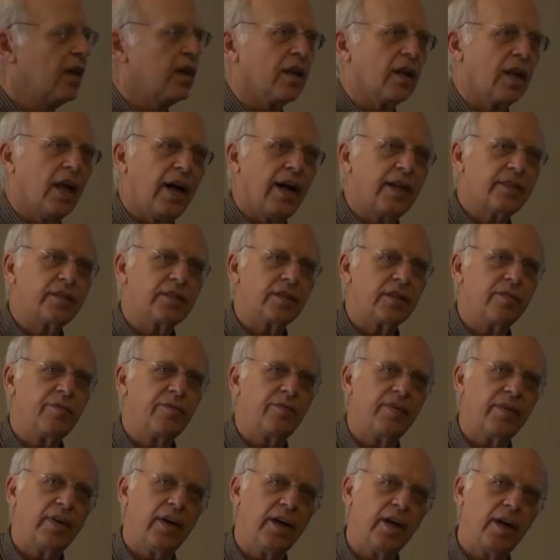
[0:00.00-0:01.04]
Lots of
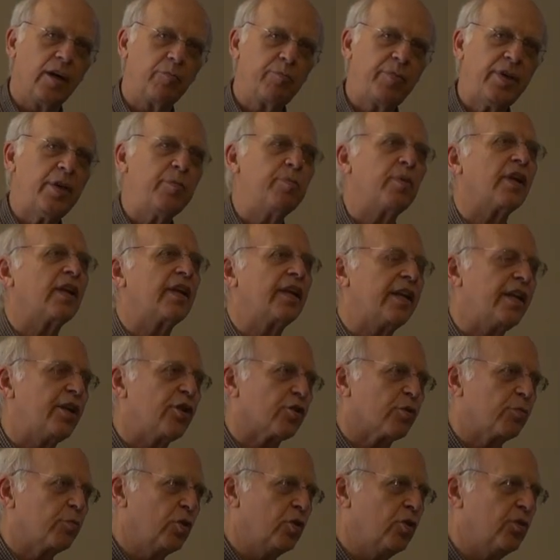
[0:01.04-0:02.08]
uh, people had
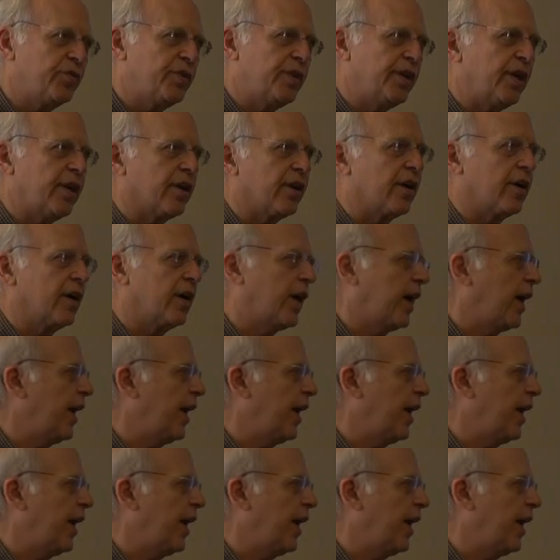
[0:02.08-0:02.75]
either moved here.